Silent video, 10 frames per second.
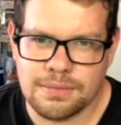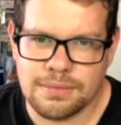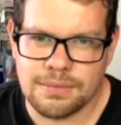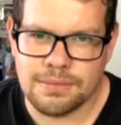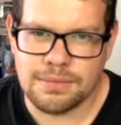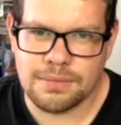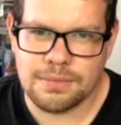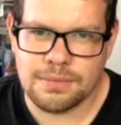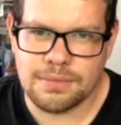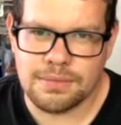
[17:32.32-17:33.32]

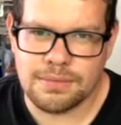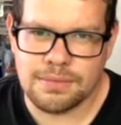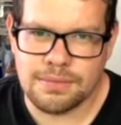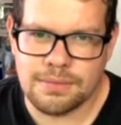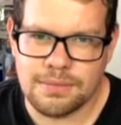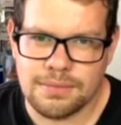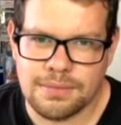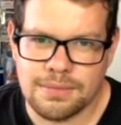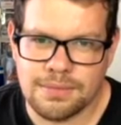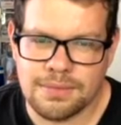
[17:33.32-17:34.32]

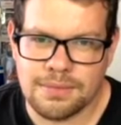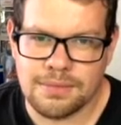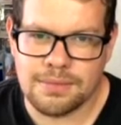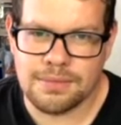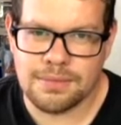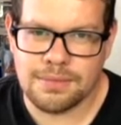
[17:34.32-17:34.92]
(silent)